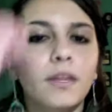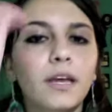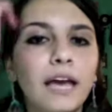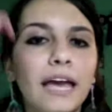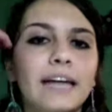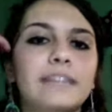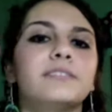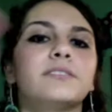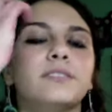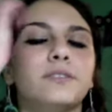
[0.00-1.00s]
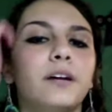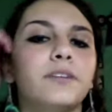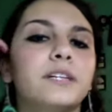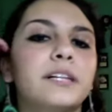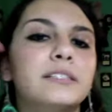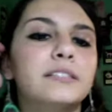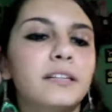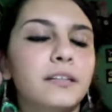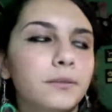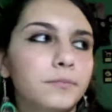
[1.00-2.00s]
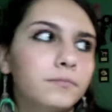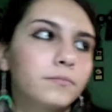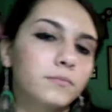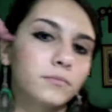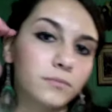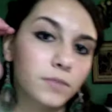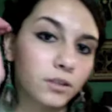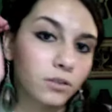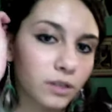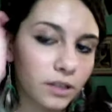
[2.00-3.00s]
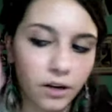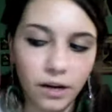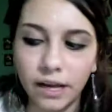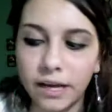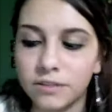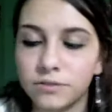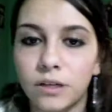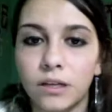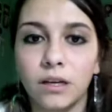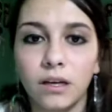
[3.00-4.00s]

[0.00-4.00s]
Hey guys, so I realized a little later and I had to run.